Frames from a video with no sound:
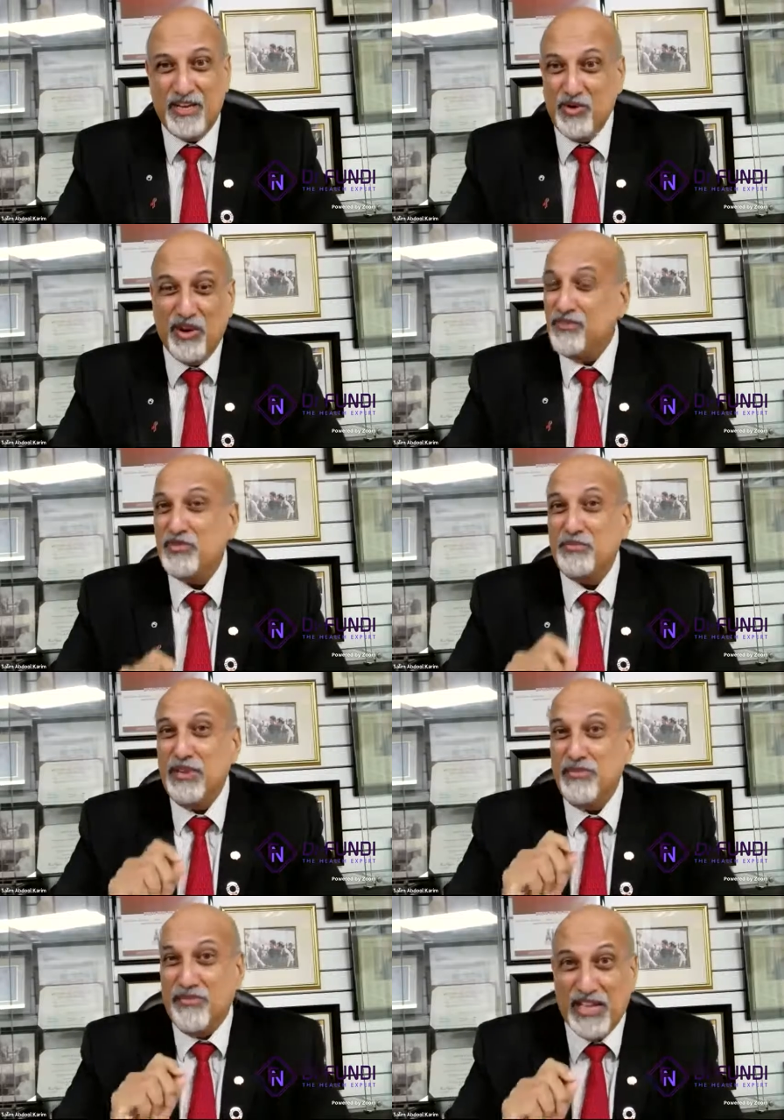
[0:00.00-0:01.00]
You have to
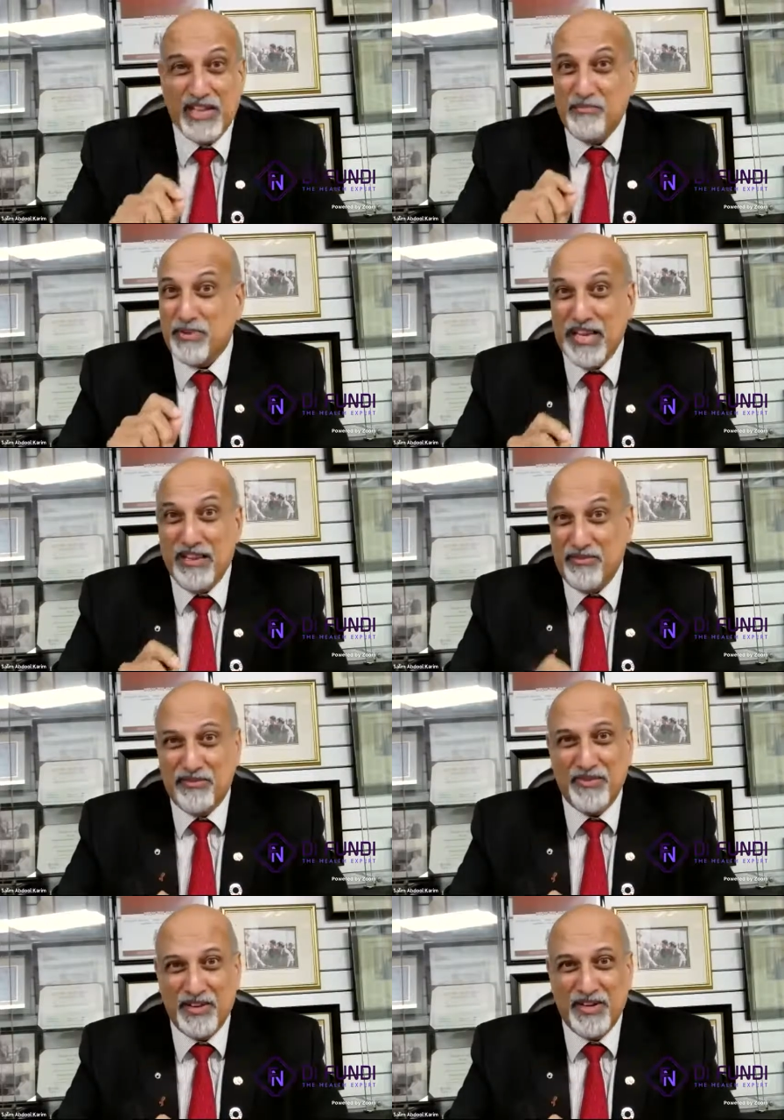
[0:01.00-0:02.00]
be very
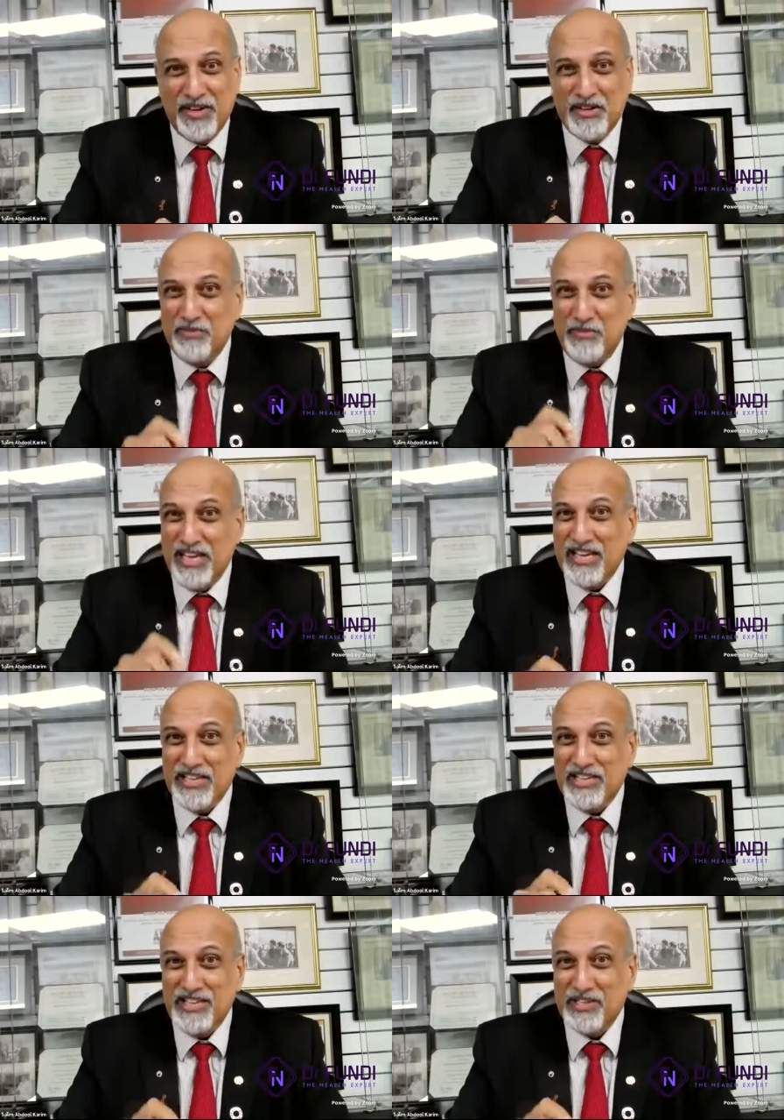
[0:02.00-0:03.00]
brave to make a
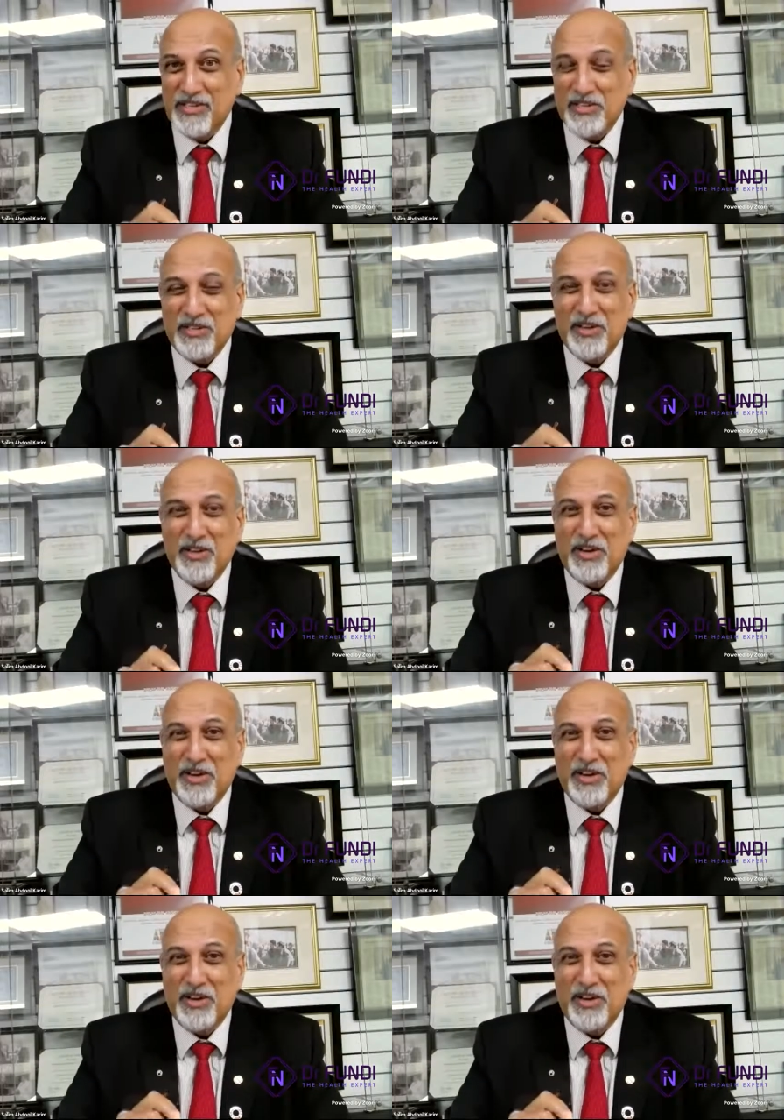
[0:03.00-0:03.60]
decision